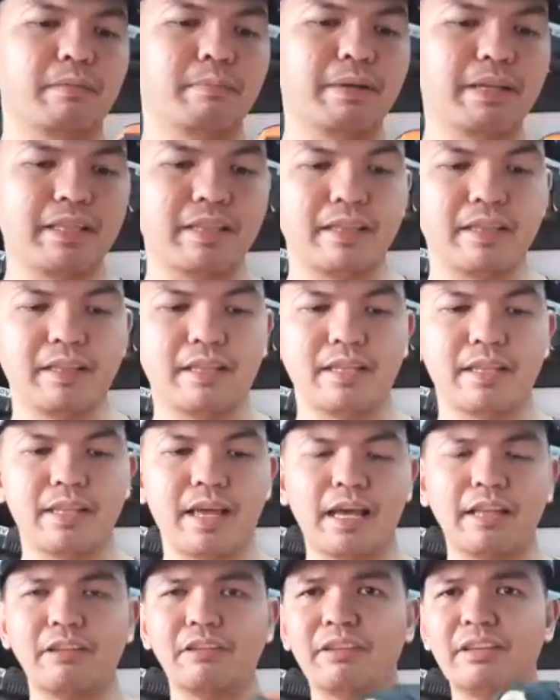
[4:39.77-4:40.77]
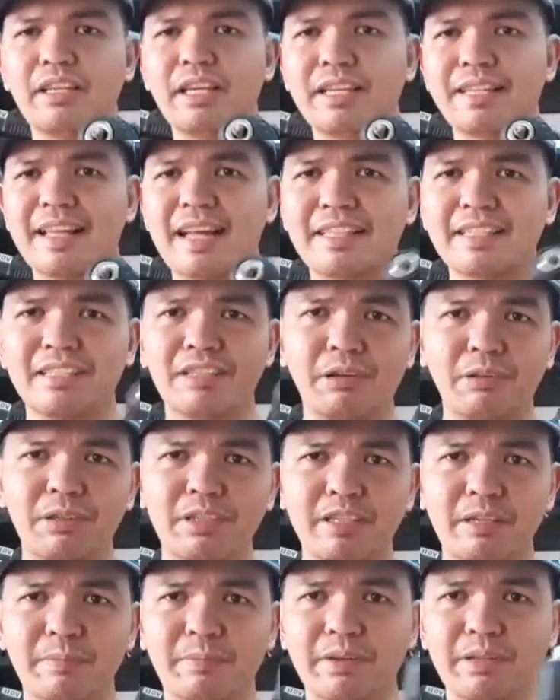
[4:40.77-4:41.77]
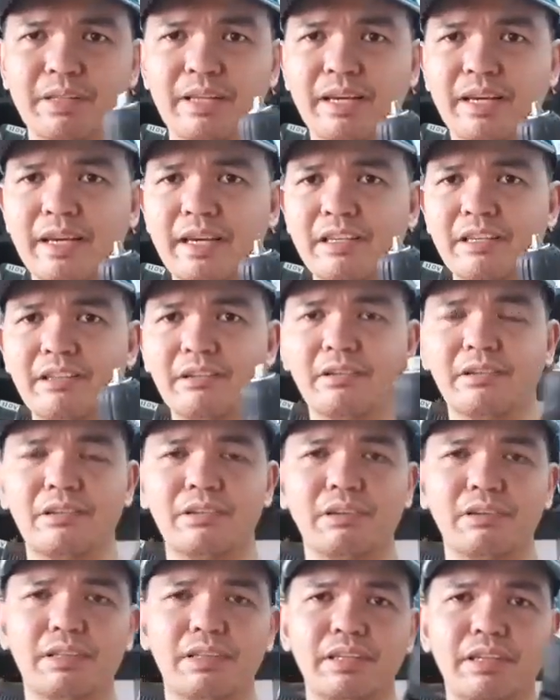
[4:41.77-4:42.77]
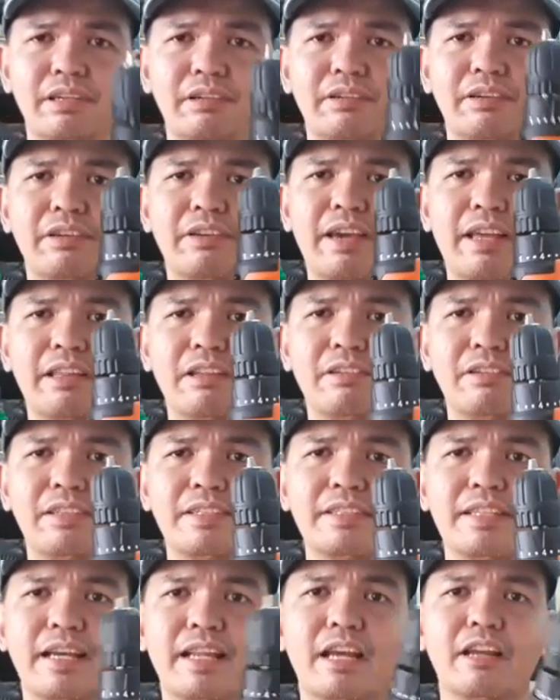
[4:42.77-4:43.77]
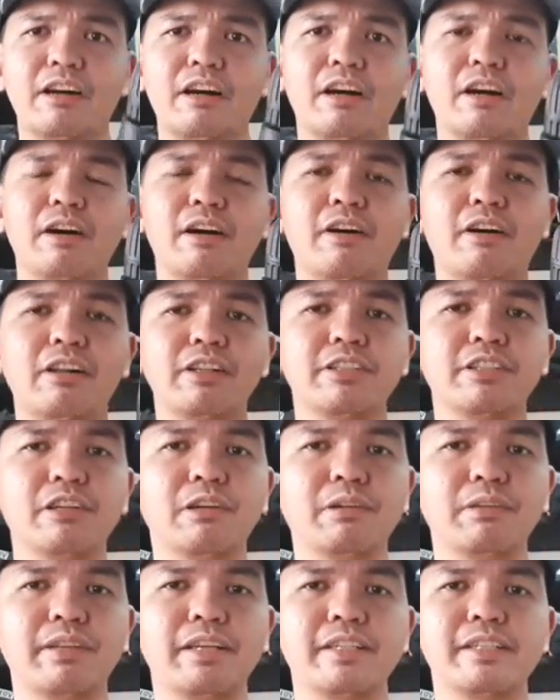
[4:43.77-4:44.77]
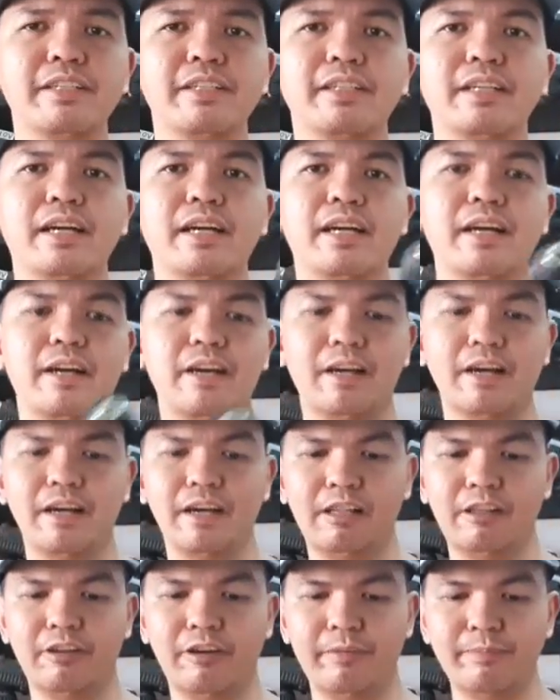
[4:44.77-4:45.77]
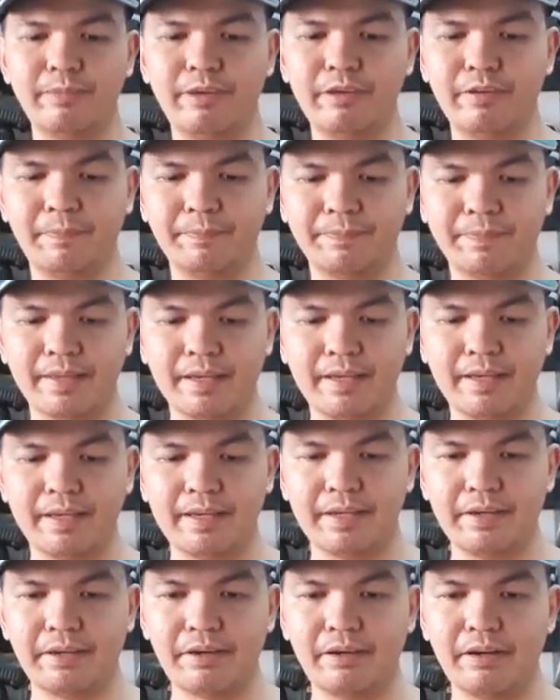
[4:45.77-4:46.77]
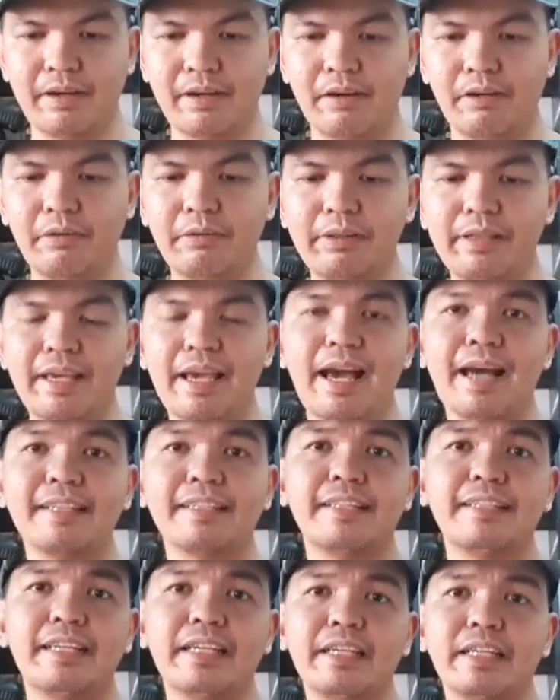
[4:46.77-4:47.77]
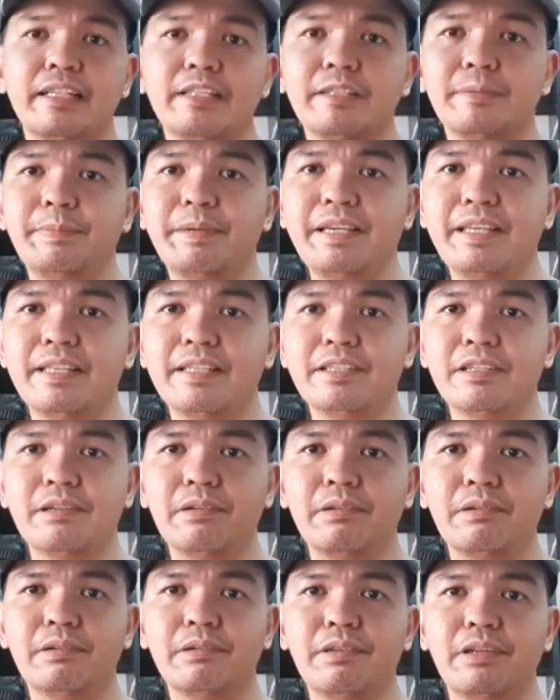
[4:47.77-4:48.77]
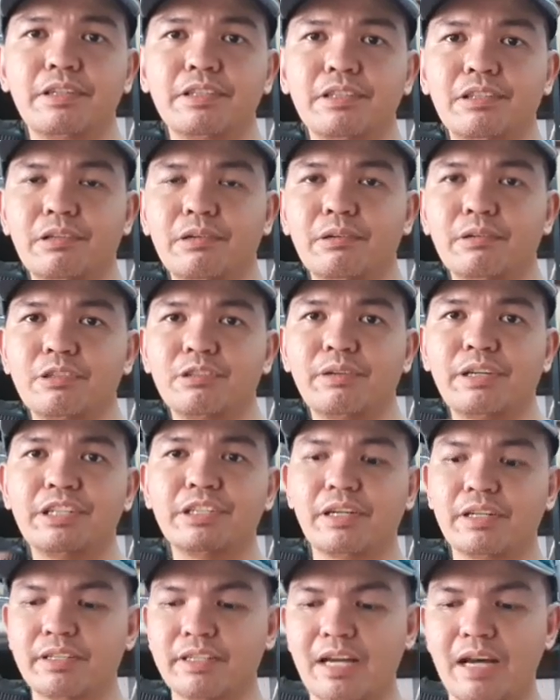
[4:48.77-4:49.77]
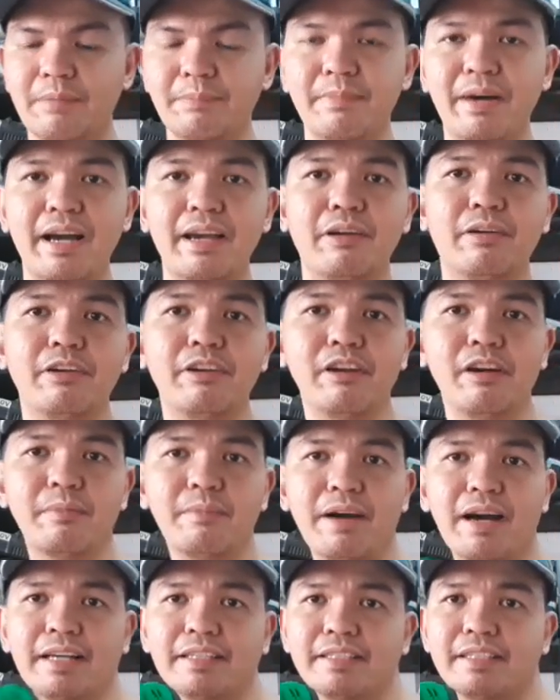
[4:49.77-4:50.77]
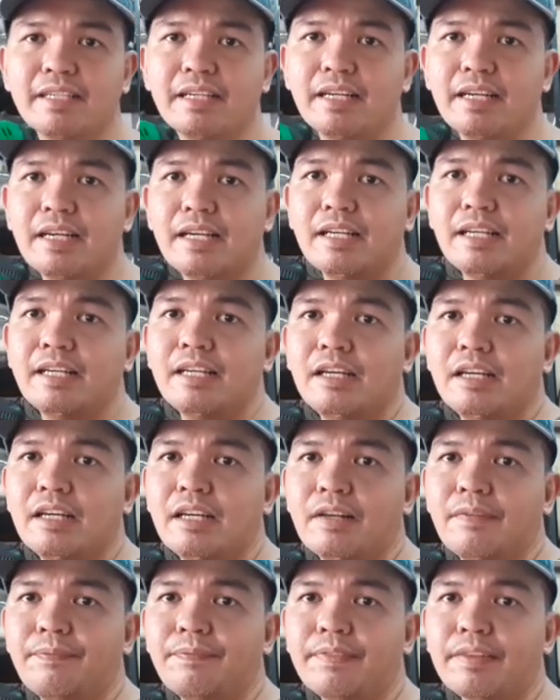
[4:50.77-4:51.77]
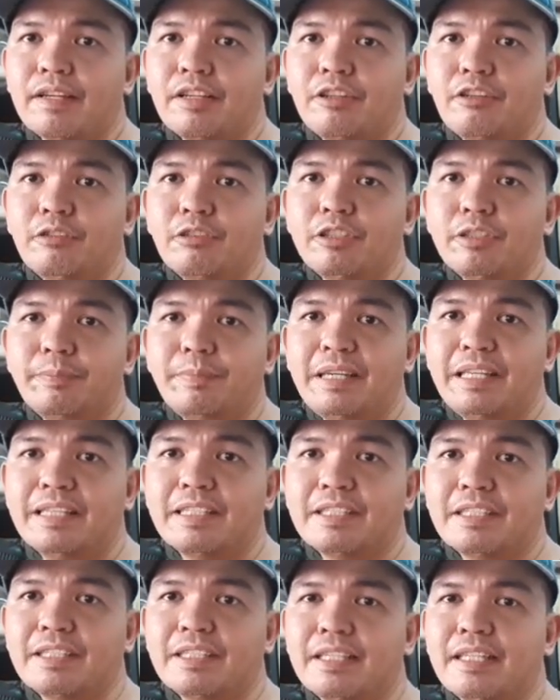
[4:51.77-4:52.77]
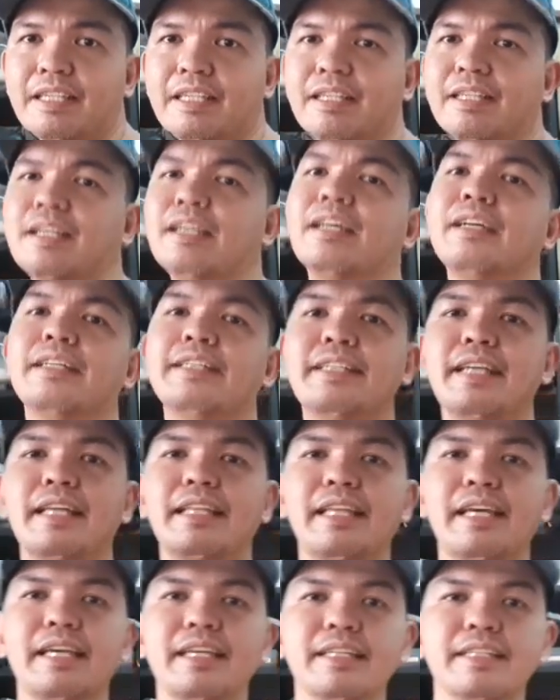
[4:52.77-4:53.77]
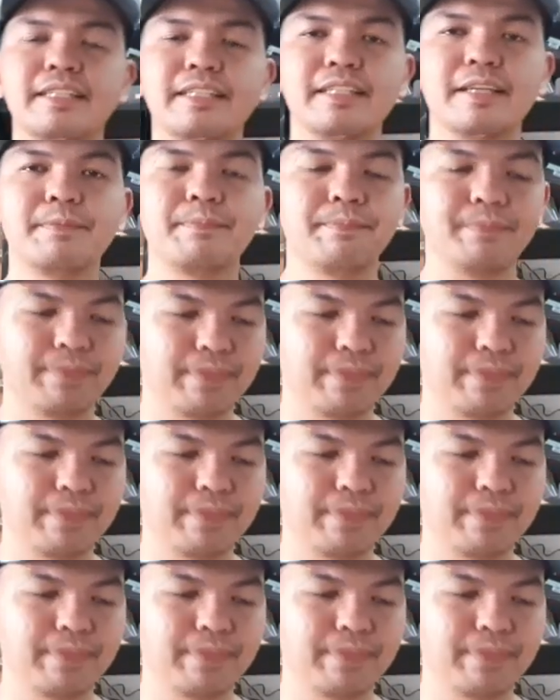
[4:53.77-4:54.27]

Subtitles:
but I don't think that's noticeable. You can't notice that. And also, this Lomvum only has a single speed, so there's no switch on top. My Hoyoma has 2 speeds settings,